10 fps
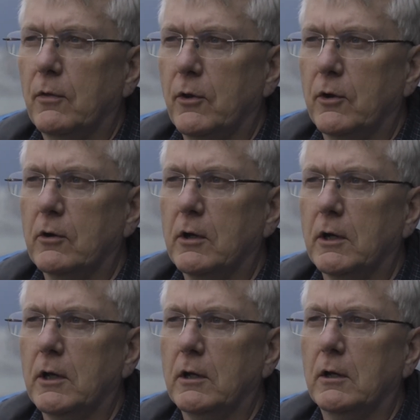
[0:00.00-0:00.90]
that you're going
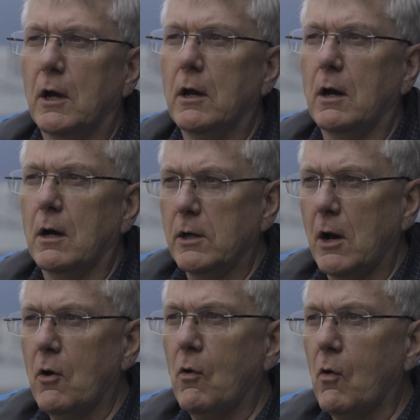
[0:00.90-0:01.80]
to get an
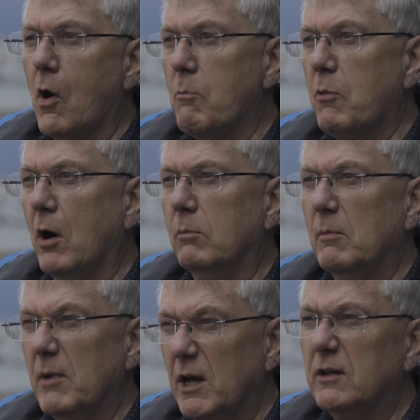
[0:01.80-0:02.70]
error or a
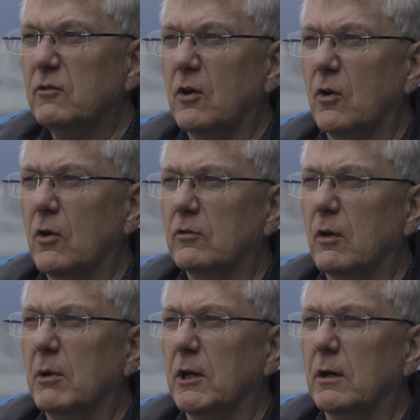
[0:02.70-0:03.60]
problem and it's going to hurt
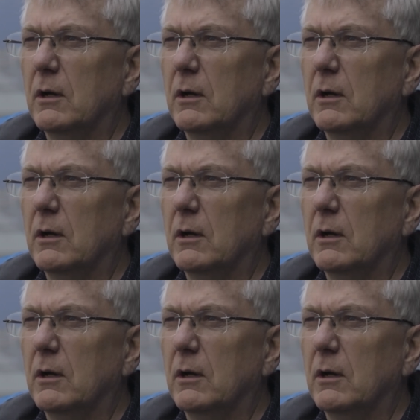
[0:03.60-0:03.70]
somebody.